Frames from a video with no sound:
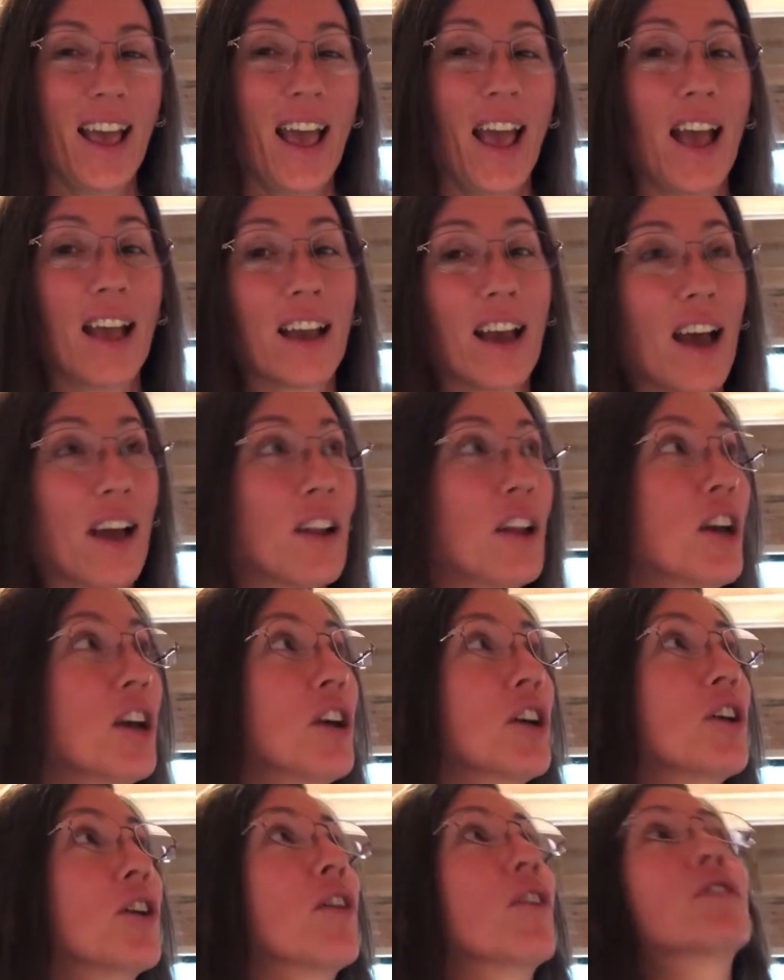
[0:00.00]
and got
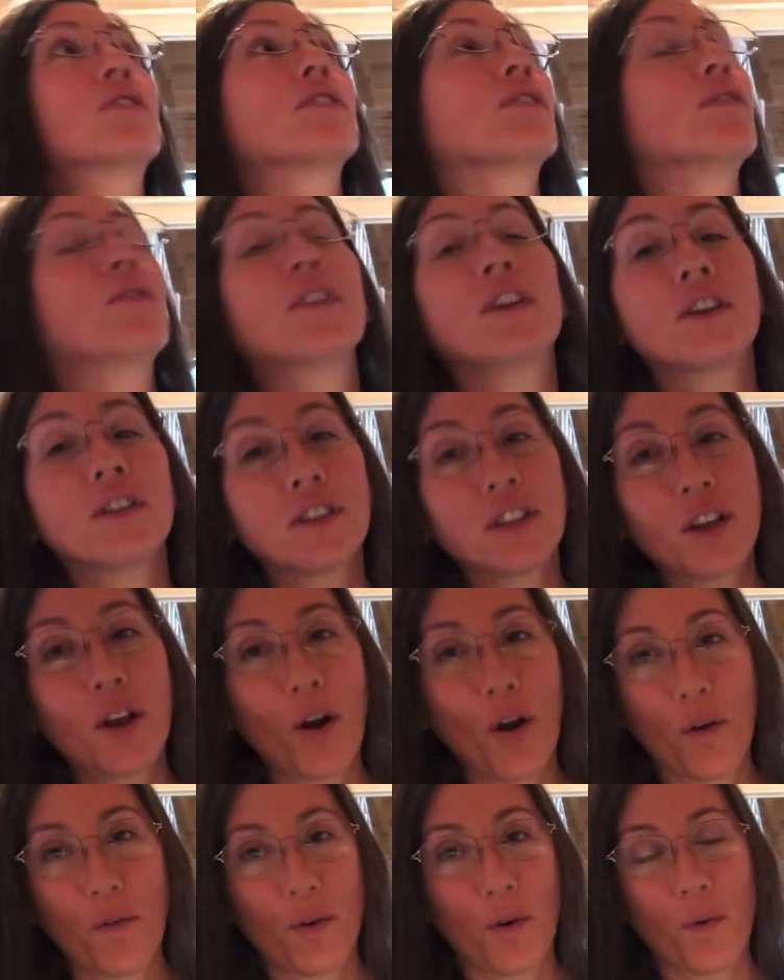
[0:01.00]
severely
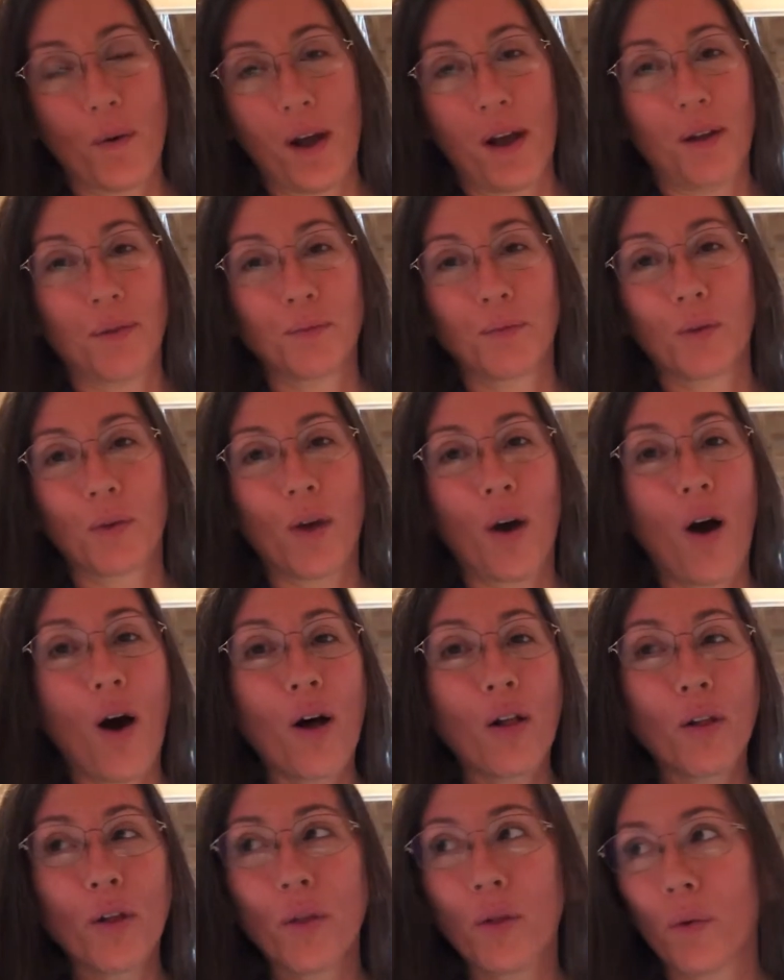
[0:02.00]
overwhelmed with
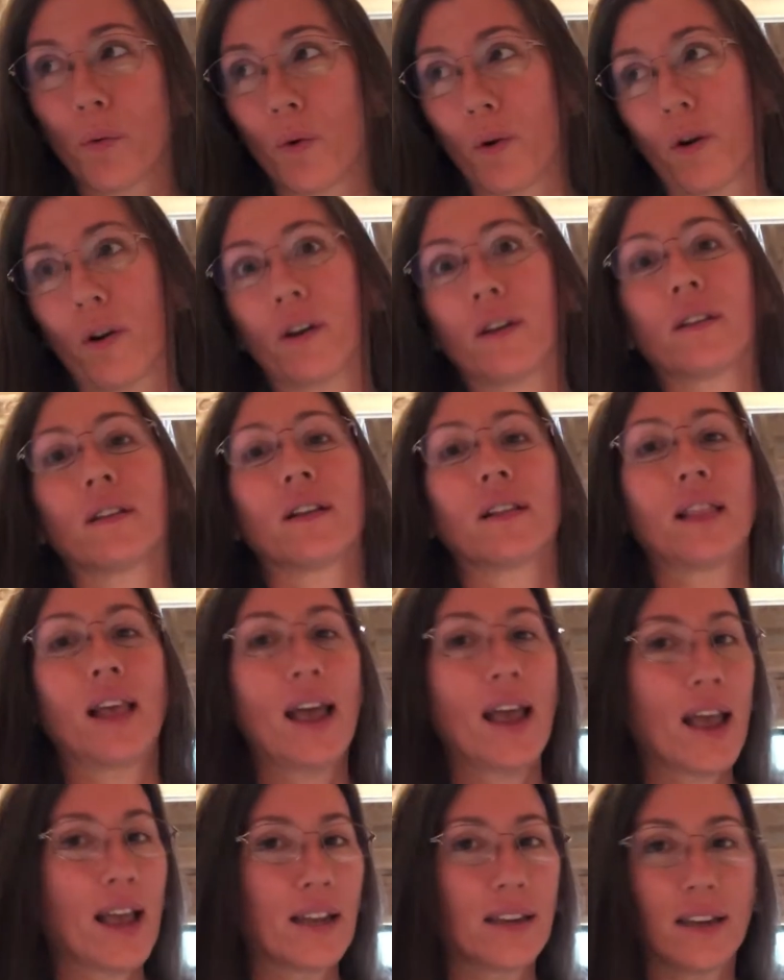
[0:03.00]
all of the work and the
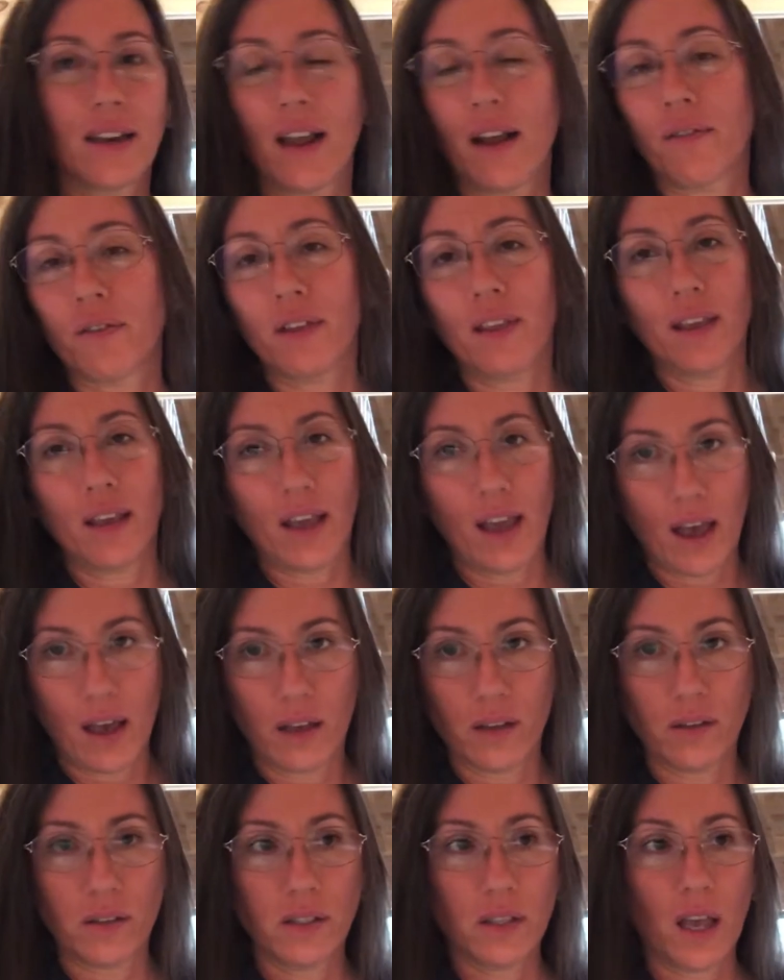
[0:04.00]
land and everything
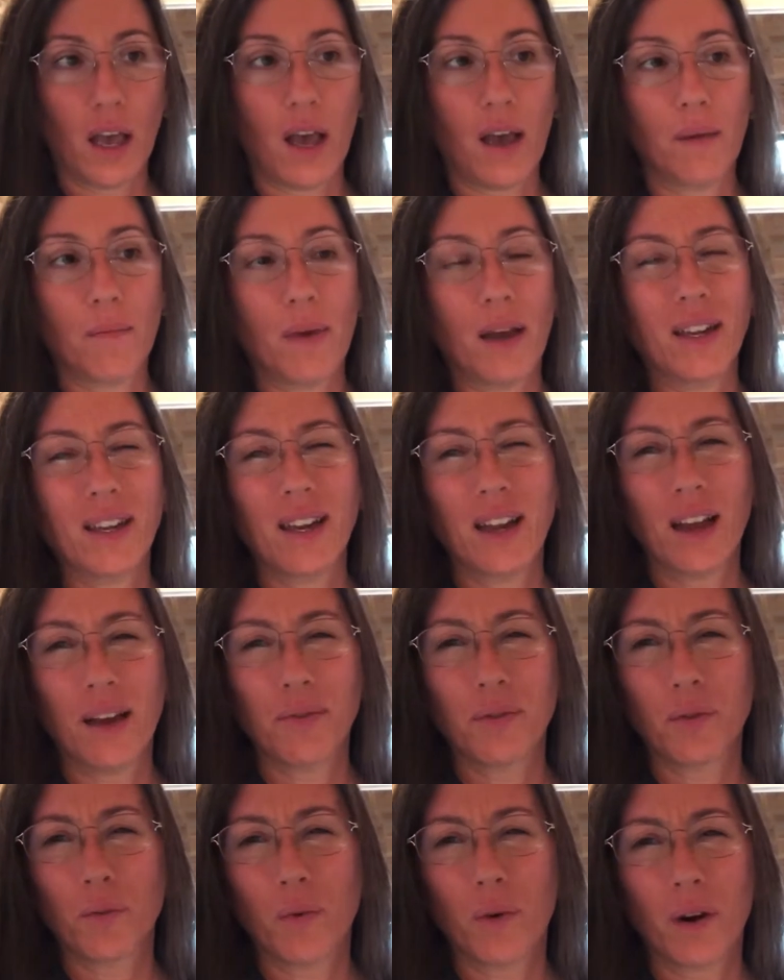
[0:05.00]
else, um, I didn't have
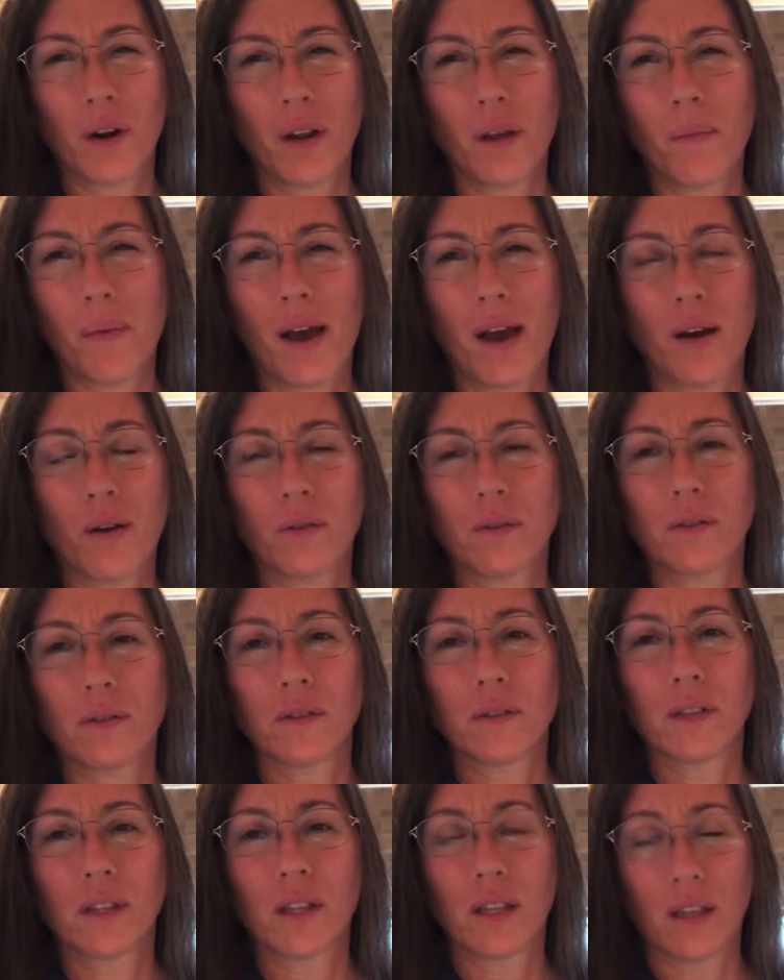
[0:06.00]
to worry about
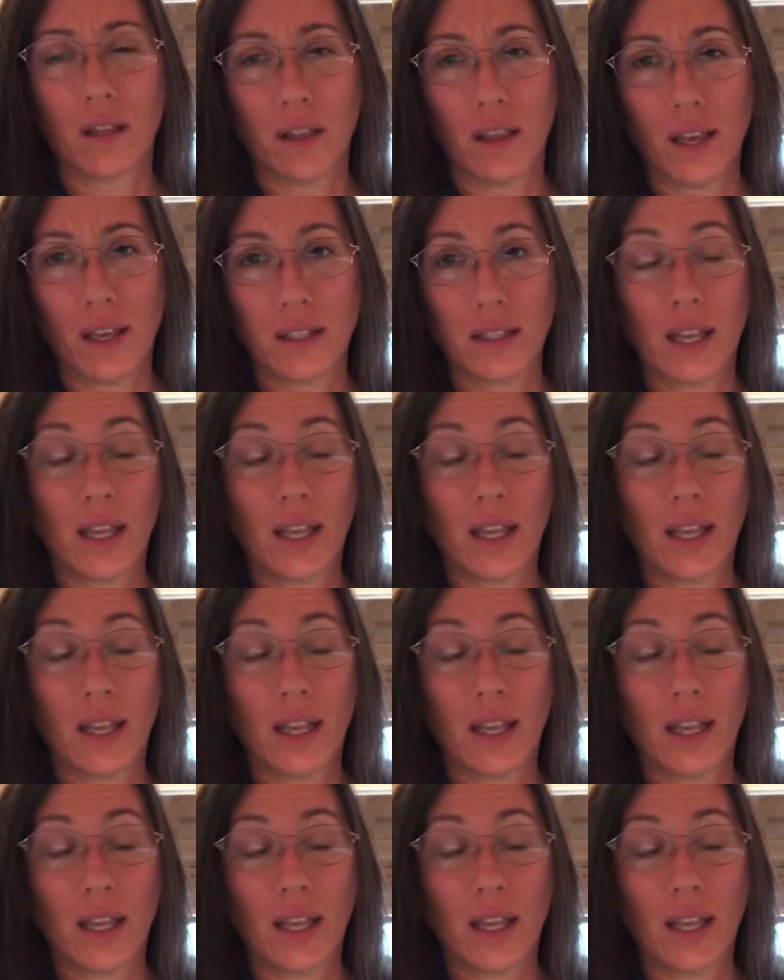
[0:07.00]
the little things.